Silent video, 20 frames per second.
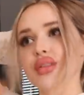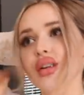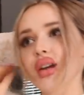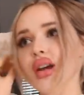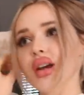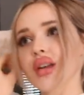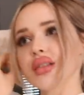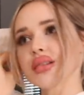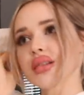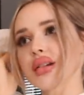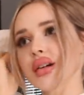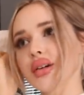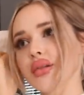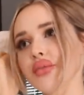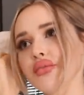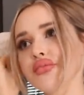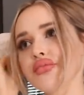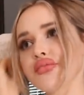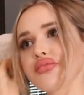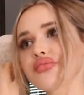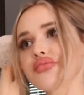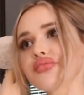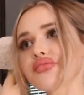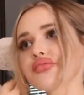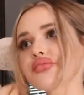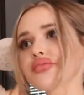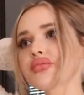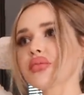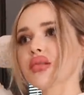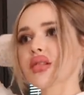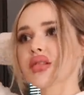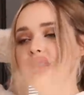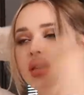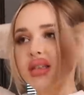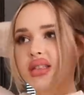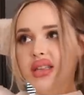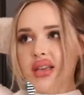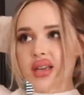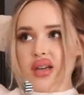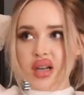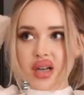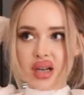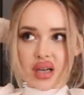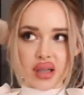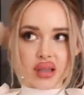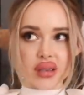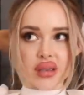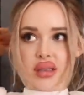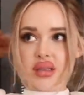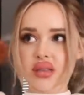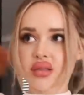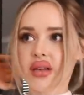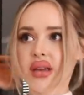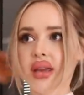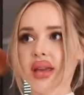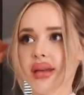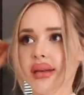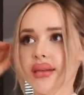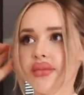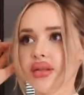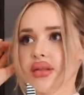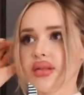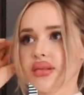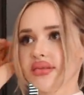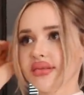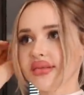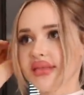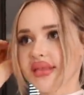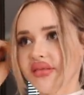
And they said curly, so I can't even do it